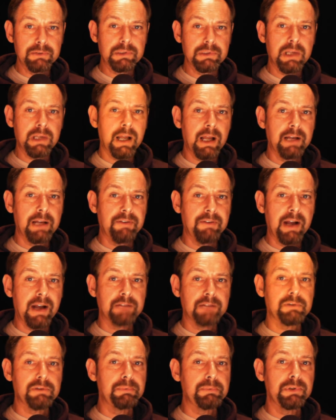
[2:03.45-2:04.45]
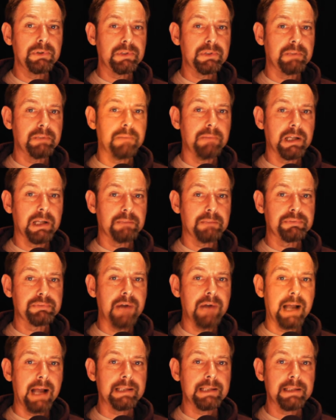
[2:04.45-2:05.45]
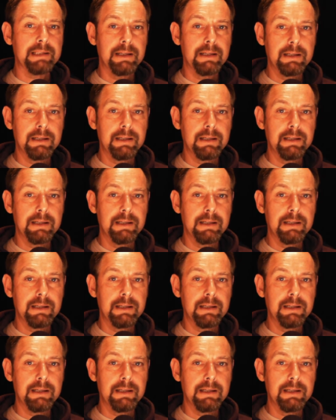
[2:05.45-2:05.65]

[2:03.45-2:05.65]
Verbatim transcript: sleight of hand reporting by the press.